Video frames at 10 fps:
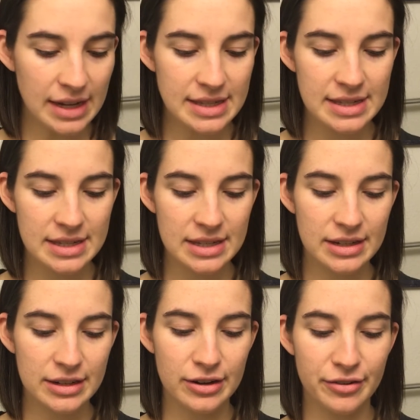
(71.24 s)
It's
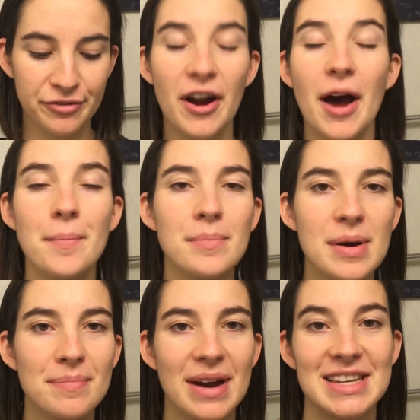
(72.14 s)
from
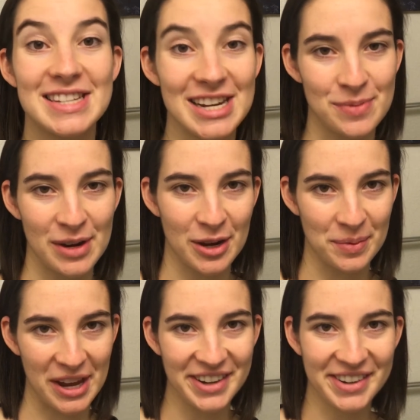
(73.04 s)
my stage
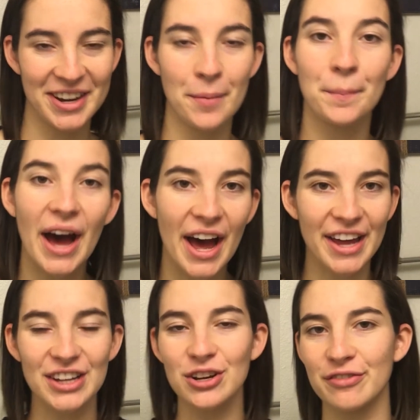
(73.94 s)
makeup kit,
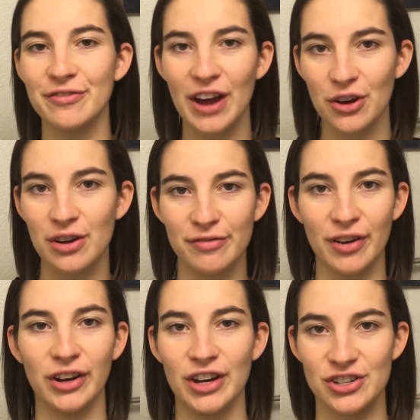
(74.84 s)
but you can find cream
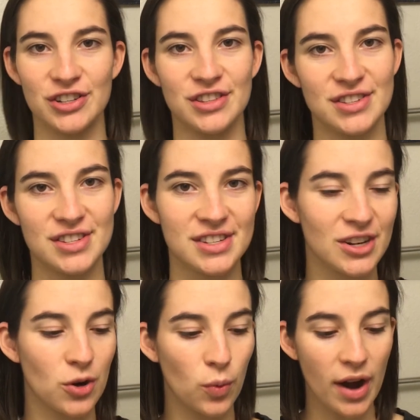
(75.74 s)
foundations
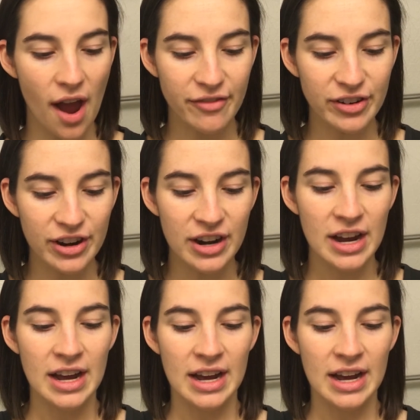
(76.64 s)
wherever.